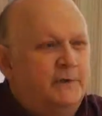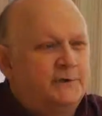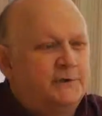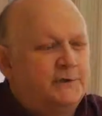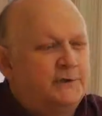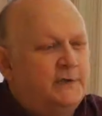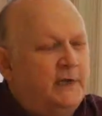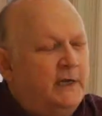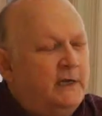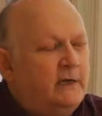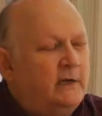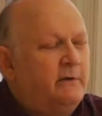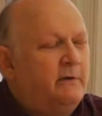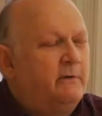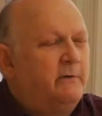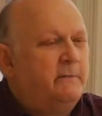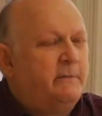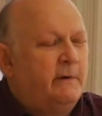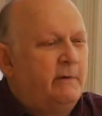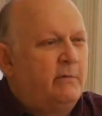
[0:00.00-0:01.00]
distinctly
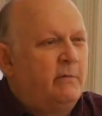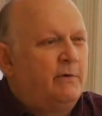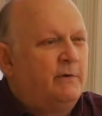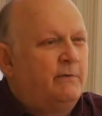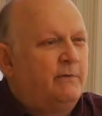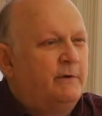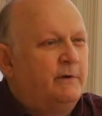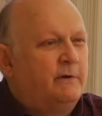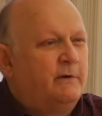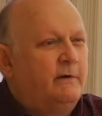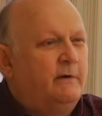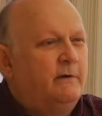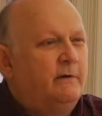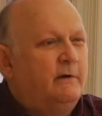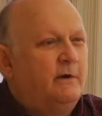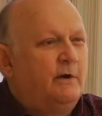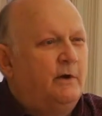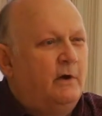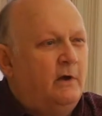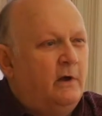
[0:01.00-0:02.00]
remember the
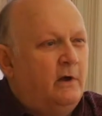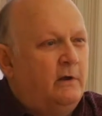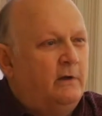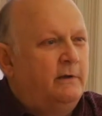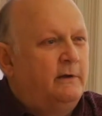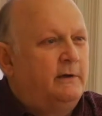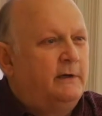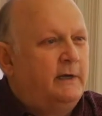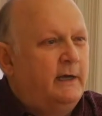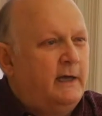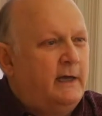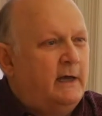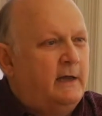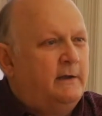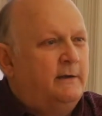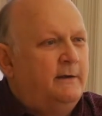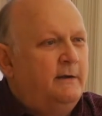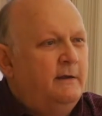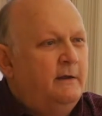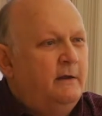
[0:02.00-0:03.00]
call that
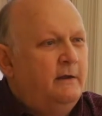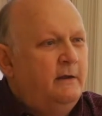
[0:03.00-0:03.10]
God